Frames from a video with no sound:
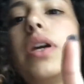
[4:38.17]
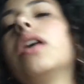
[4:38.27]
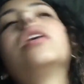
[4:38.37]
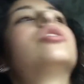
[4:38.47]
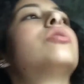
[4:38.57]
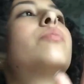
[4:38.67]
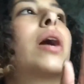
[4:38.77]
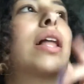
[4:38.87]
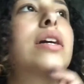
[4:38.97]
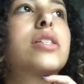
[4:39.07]
In
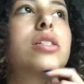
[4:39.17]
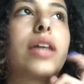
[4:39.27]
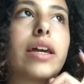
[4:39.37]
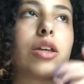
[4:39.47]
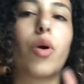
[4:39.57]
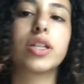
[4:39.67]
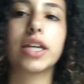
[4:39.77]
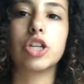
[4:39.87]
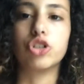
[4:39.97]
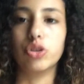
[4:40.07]
my classes, like, they want to
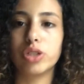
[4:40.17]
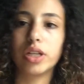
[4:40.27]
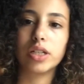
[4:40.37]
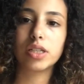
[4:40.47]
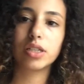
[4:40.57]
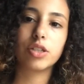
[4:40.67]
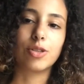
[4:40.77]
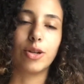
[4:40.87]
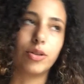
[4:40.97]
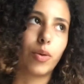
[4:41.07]
like introduce us,
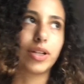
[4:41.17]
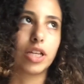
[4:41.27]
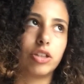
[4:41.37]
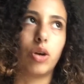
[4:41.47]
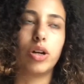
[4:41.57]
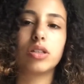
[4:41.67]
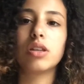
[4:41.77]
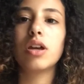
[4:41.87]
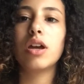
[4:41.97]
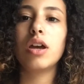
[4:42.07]
so they want to get to know us.
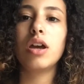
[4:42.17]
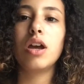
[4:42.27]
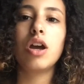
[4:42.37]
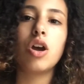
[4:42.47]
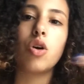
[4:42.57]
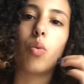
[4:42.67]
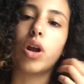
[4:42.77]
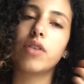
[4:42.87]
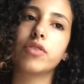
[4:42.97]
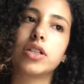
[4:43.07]

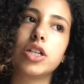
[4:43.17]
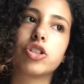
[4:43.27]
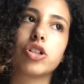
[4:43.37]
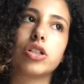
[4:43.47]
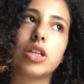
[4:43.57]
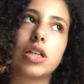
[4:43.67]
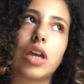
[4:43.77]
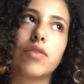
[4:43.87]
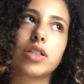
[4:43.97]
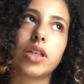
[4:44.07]
One of the teachers
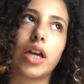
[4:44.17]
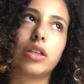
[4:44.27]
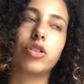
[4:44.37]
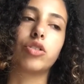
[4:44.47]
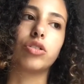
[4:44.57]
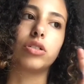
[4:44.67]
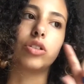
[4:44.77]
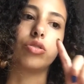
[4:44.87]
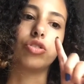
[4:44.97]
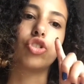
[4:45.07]
gave us like
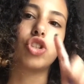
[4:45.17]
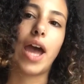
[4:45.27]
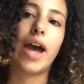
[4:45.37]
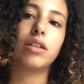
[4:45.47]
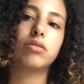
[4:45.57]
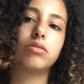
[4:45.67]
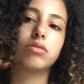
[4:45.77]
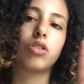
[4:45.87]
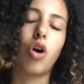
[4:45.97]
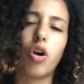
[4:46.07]
little chat
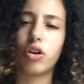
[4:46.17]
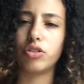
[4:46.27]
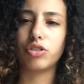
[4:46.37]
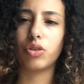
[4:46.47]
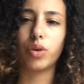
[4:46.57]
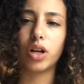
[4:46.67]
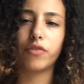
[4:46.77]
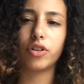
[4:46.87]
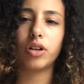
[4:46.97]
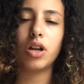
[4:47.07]
cards or
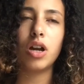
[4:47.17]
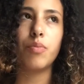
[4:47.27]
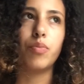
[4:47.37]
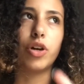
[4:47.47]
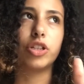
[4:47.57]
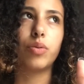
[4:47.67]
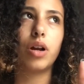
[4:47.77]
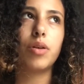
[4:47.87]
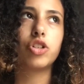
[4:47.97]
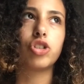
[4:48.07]
whatever, but they're
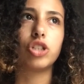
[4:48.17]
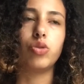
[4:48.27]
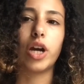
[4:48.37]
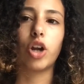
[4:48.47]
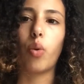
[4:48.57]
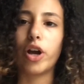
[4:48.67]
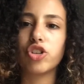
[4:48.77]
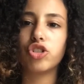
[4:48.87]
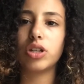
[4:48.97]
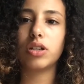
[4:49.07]
pretty much just you get a
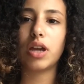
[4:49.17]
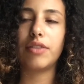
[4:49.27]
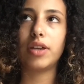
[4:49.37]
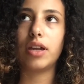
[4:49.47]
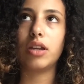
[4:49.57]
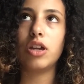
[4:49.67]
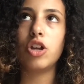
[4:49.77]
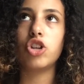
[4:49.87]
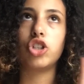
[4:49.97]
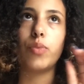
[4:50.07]
question and then
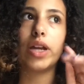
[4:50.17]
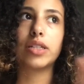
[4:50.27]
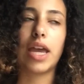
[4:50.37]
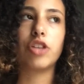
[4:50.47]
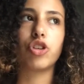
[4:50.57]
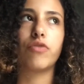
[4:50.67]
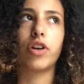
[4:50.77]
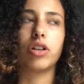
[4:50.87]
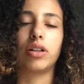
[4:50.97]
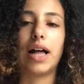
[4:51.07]
she made us answer in
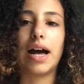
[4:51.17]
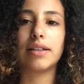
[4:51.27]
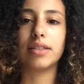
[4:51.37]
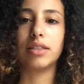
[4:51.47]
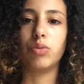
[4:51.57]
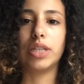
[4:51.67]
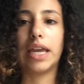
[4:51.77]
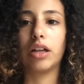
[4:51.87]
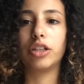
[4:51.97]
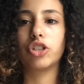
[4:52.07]
front of the class. Since it was
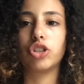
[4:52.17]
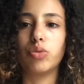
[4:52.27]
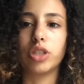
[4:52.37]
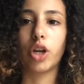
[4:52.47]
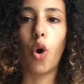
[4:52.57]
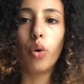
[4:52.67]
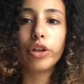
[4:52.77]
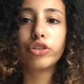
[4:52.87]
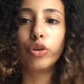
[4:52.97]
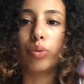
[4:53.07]
English, she was like, oh,
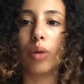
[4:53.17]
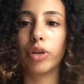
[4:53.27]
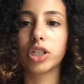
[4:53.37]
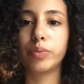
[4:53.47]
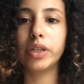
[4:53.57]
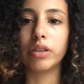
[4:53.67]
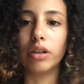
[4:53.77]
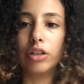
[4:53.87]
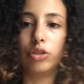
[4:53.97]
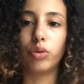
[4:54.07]
let's do public speaking
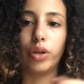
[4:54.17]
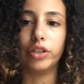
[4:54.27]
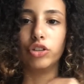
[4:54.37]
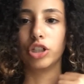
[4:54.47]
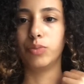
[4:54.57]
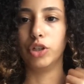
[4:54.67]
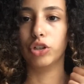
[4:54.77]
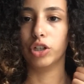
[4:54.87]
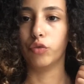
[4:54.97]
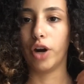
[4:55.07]
because you don't need to just be
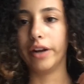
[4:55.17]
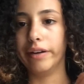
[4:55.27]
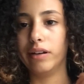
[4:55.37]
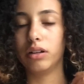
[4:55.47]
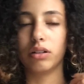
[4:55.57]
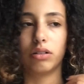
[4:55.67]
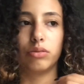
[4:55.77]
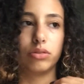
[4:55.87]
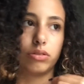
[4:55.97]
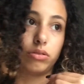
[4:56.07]
good in writing. And I
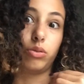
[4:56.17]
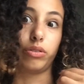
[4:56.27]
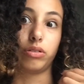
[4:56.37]
was like, okay.